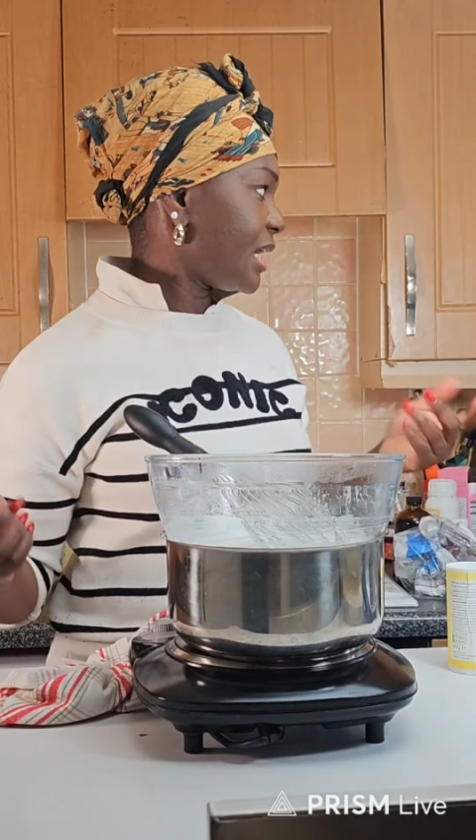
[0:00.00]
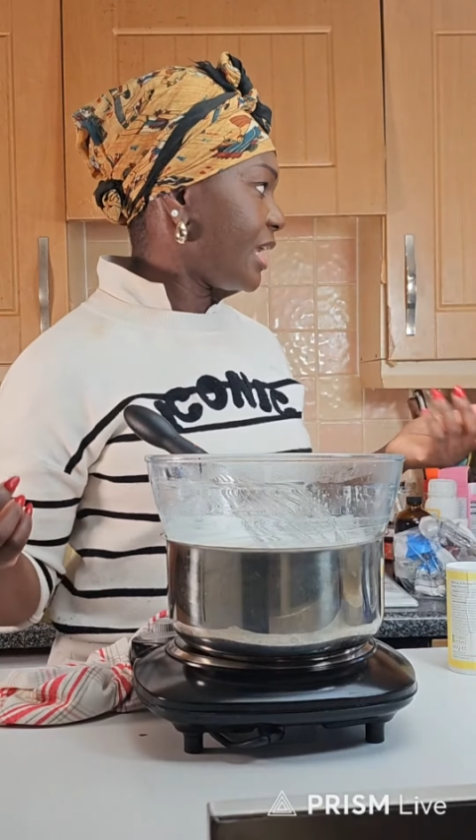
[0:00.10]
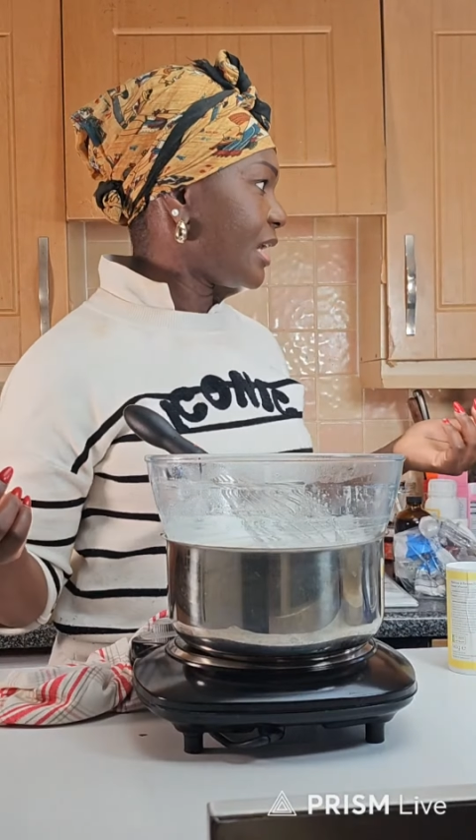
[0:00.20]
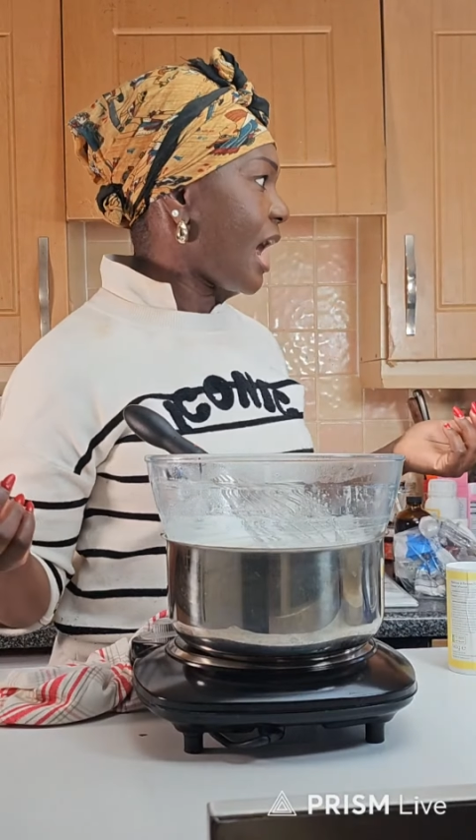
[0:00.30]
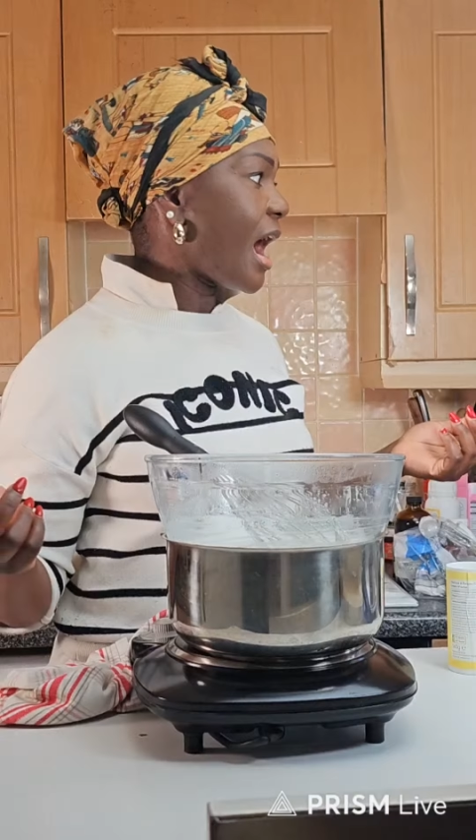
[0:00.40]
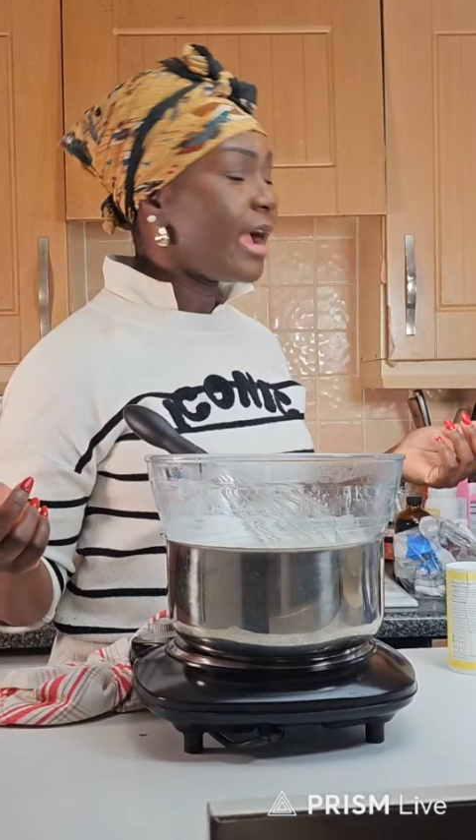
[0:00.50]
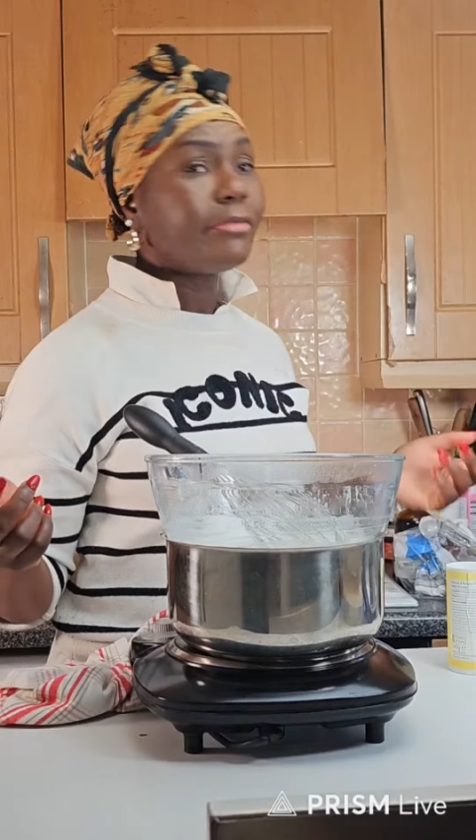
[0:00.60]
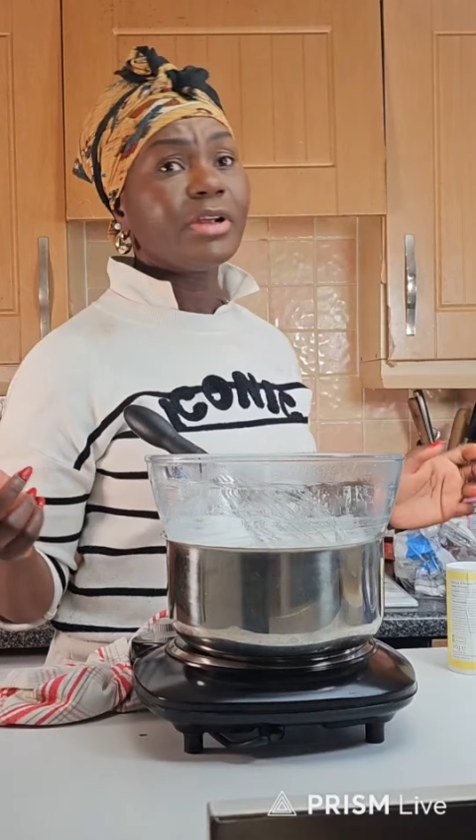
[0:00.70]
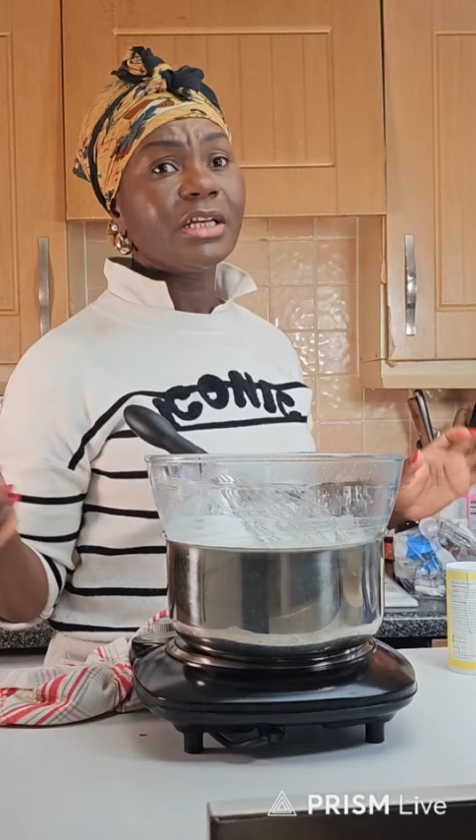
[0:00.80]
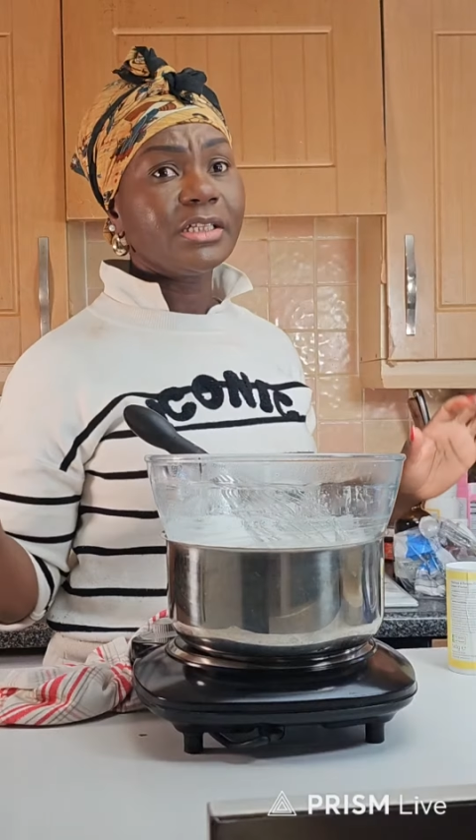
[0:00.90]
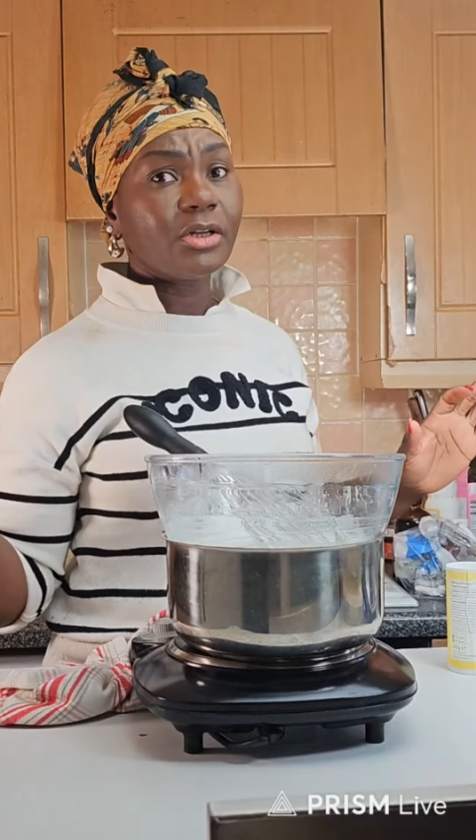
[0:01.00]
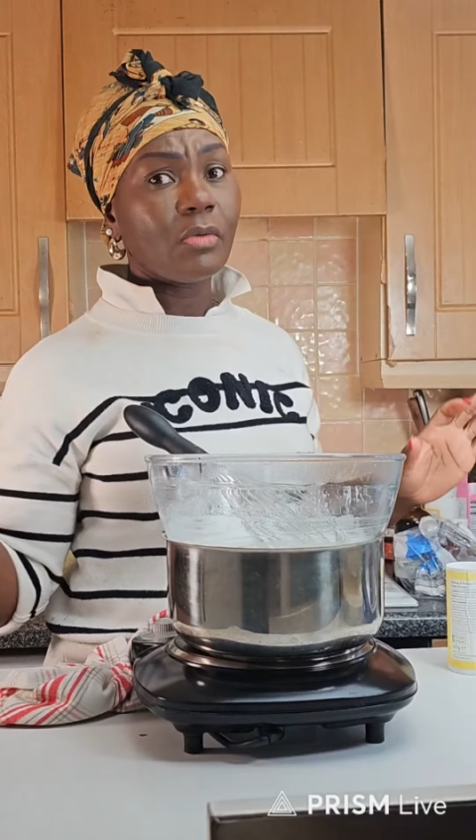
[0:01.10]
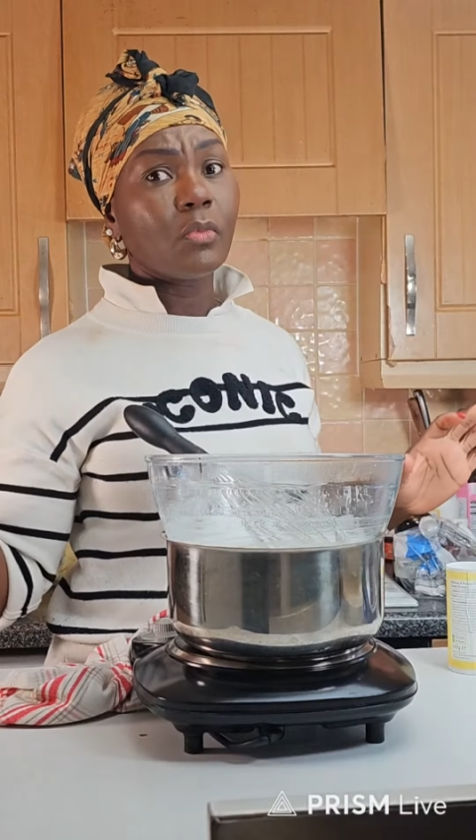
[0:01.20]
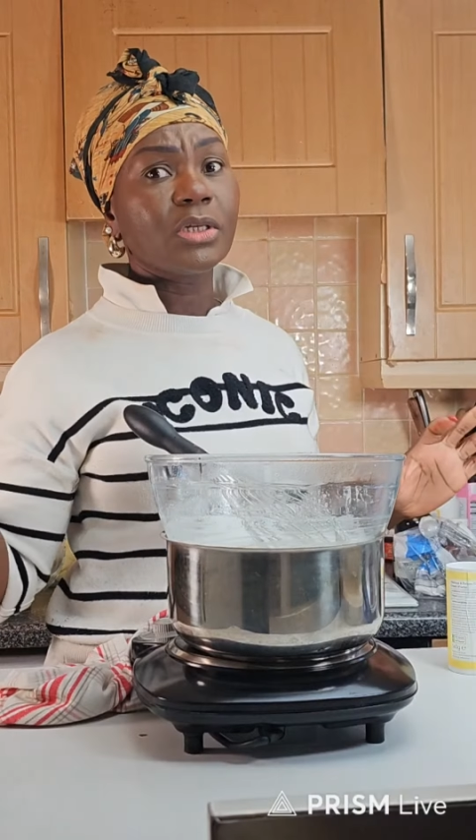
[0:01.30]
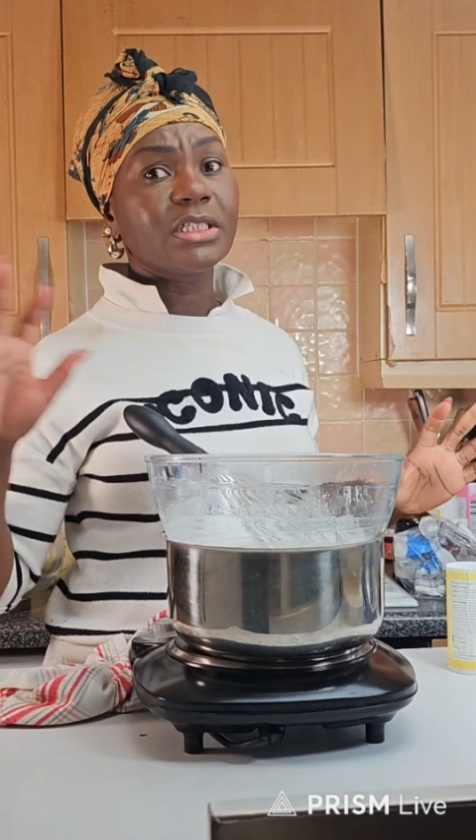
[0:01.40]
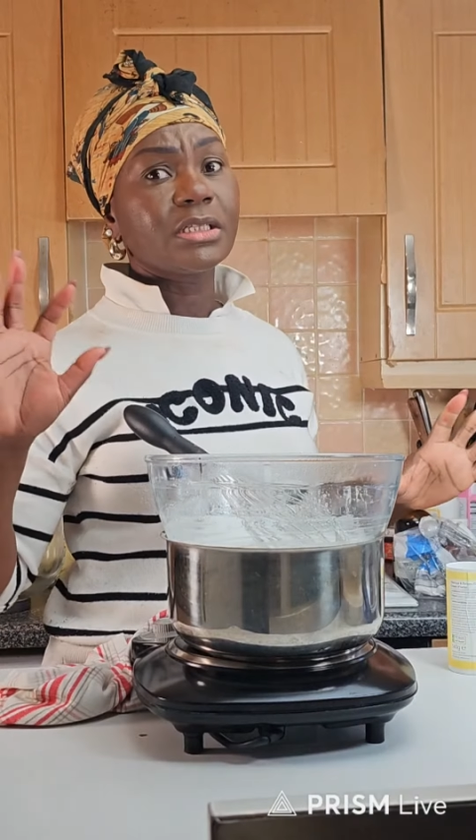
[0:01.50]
And I really don't want